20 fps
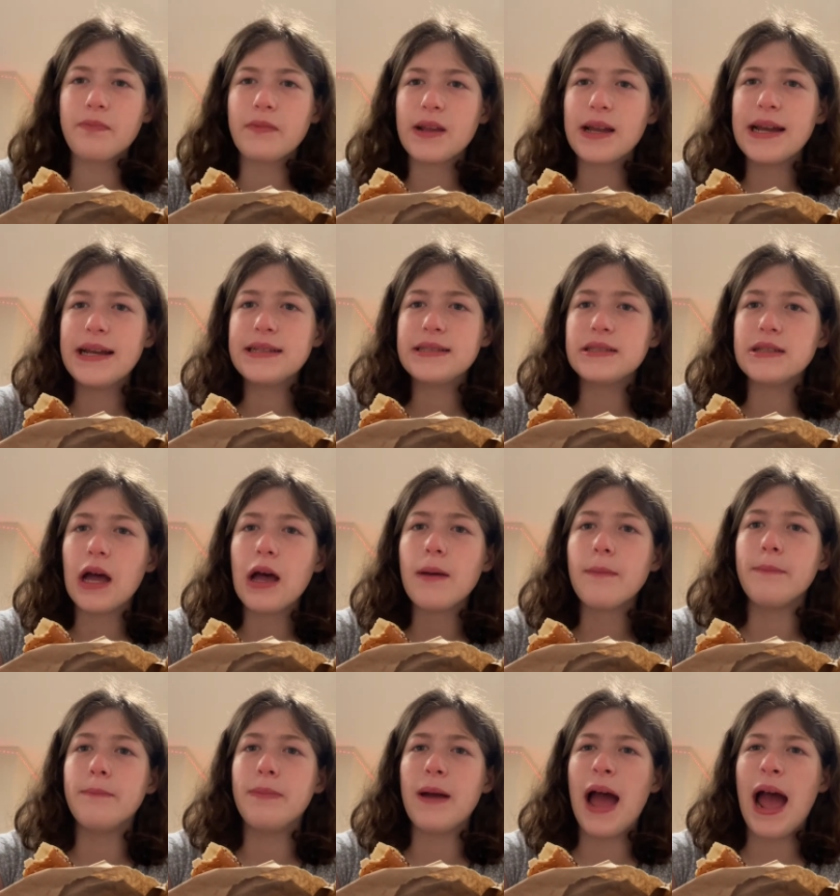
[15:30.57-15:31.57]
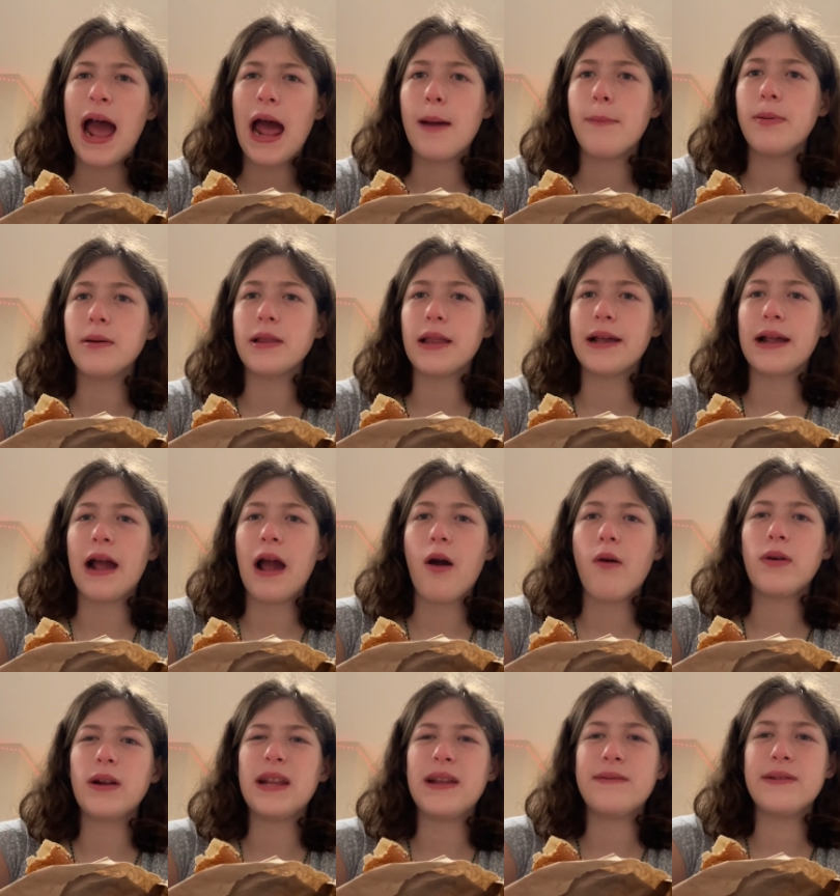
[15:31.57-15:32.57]
it's not bad, but, like,
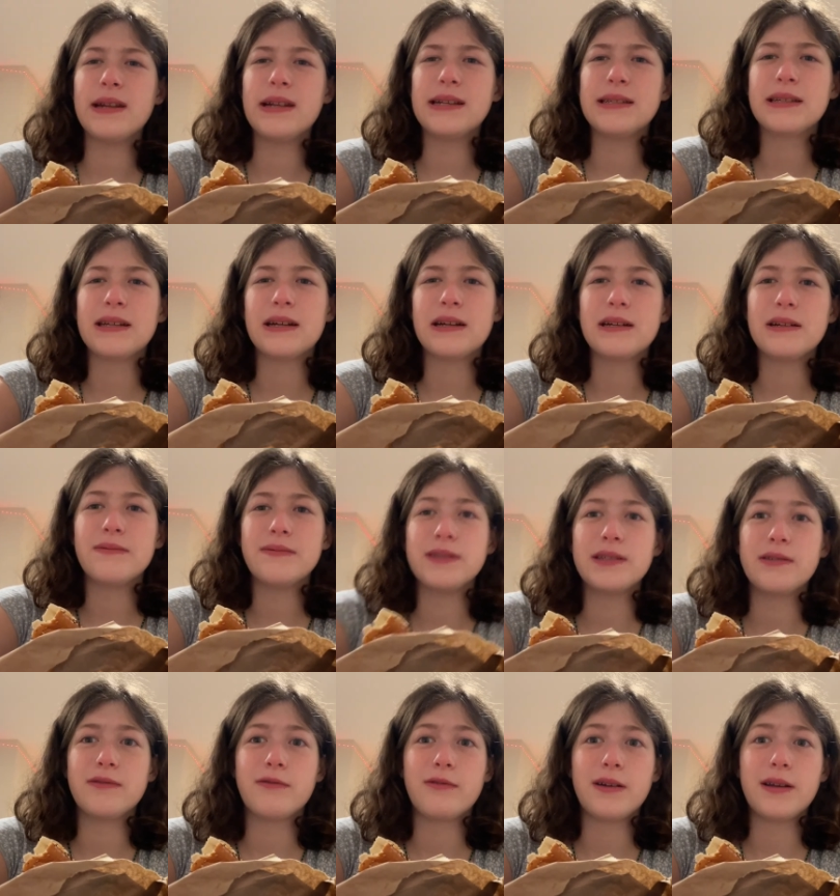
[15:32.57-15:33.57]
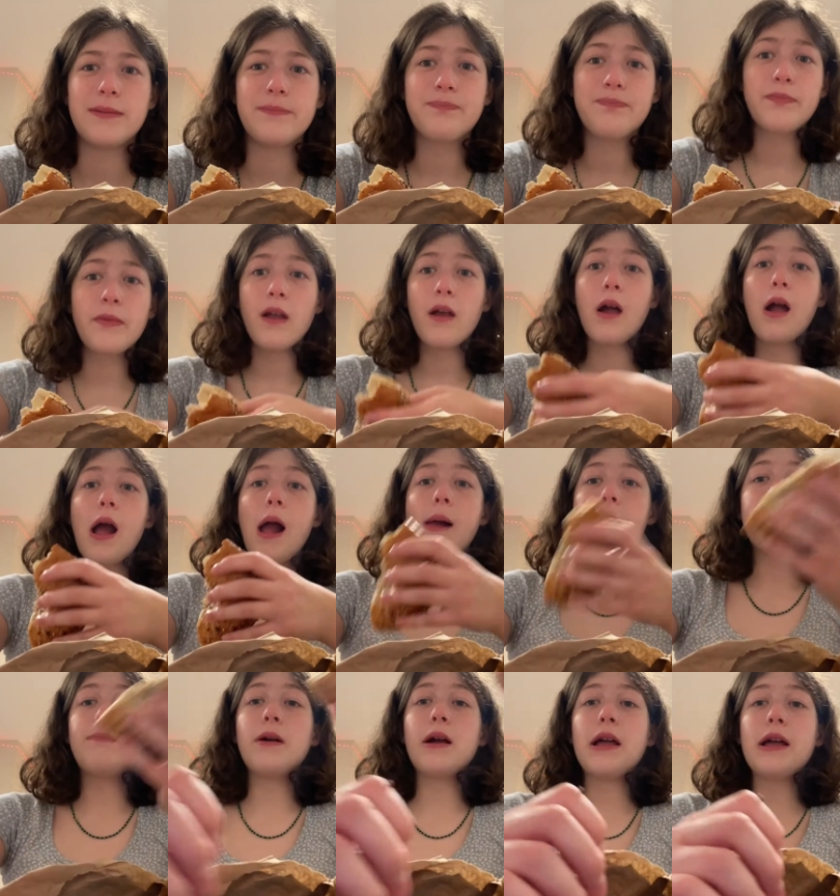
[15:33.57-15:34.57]
how uneven it is kind of is annoying.
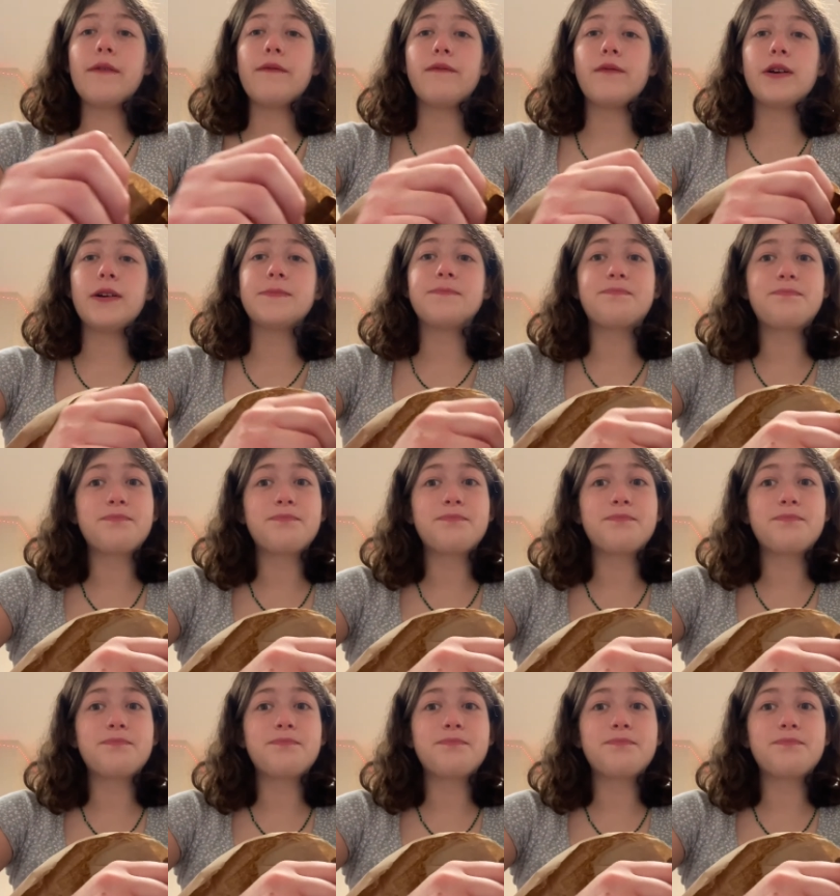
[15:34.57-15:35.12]
But if we're